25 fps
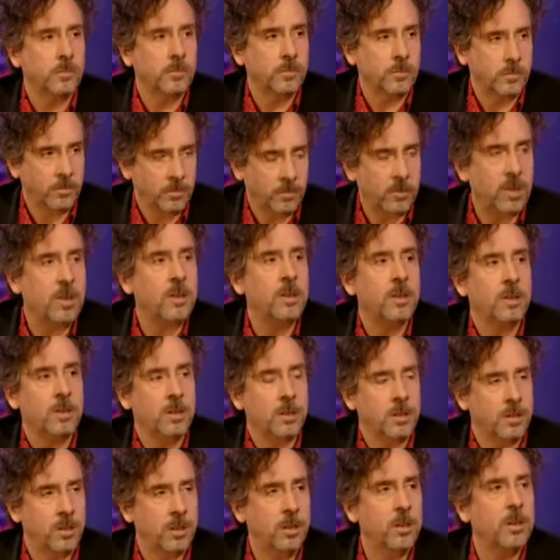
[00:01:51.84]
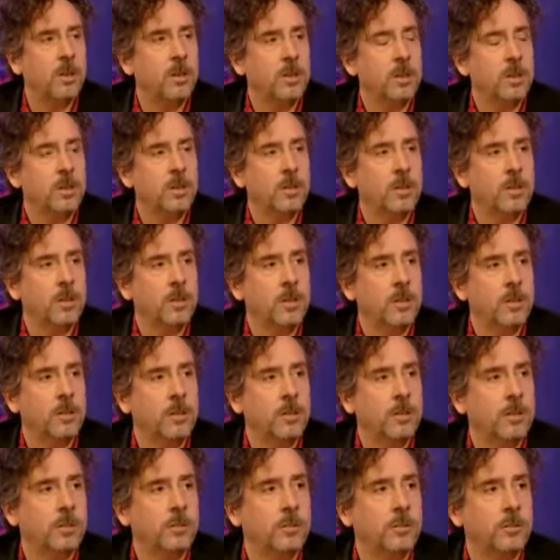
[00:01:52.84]
Helen, as you said, mm. Helena Bonham Carter, and you have
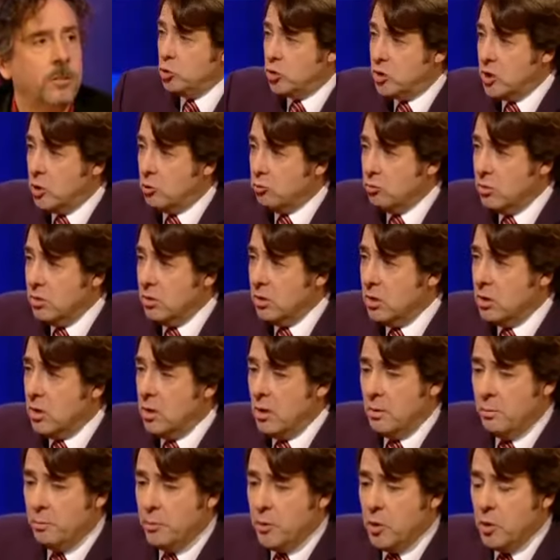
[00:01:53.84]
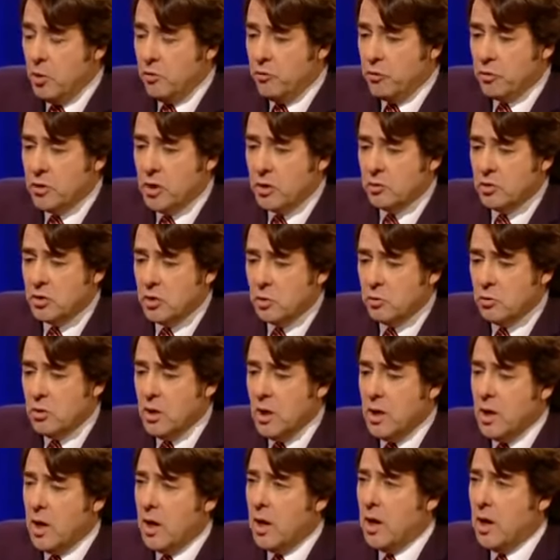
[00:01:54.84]
uh, two children. Yes. Beautiful children.